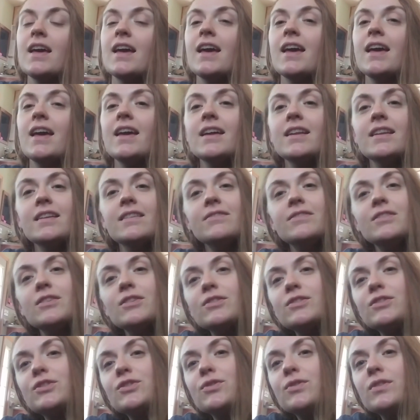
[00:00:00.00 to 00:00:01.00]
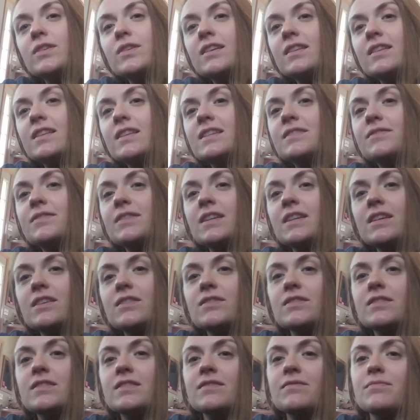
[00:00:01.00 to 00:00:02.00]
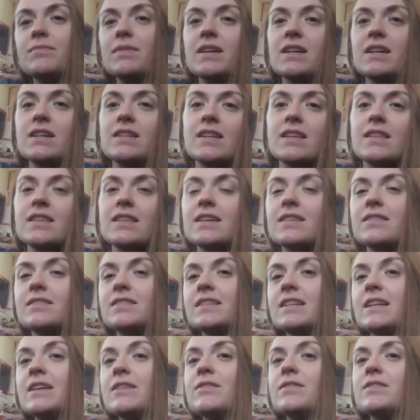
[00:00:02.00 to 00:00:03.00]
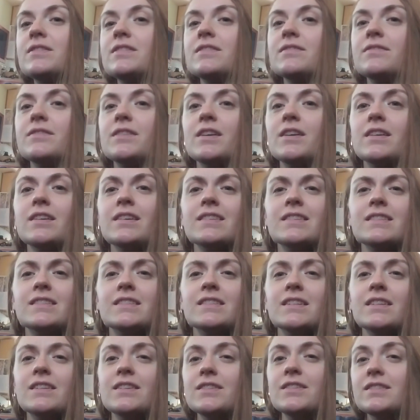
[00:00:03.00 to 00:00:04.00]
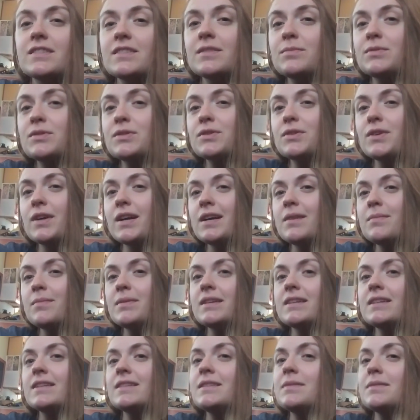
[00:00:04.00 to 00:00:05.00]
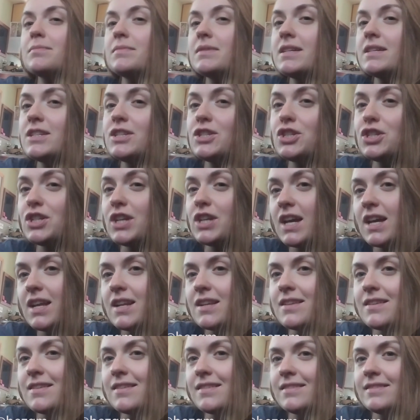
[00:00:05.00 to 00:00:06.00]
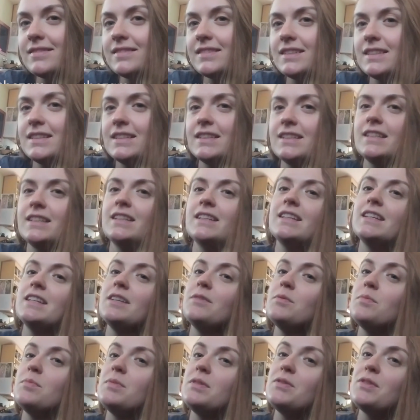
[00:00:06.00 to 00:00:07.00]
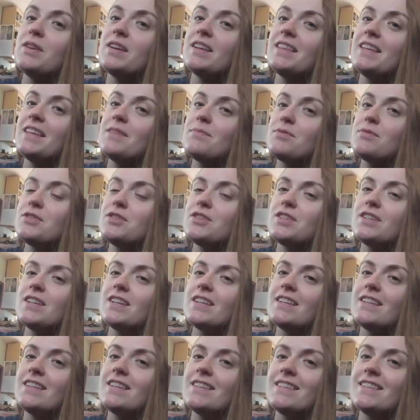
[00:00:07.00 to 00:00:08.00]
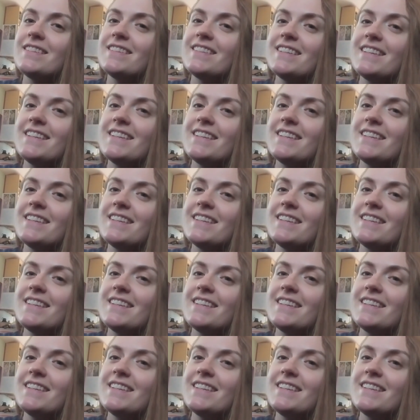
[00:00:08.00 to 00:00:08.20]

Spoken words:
And if you're enjoying these videos of my 10,000 hours of art, consider subscribing to my channel. It would be greatly appreciated.